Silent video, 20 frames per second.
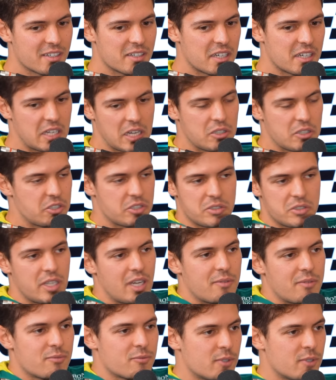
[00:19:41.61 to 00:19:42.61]
and then just
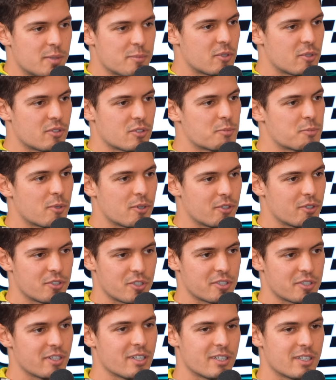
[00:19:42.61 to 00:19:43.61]
yeah, with the motorsport, you
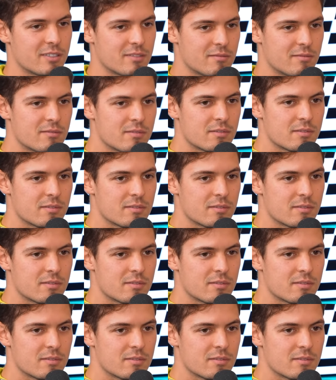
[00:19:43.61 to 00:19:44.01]
just learn.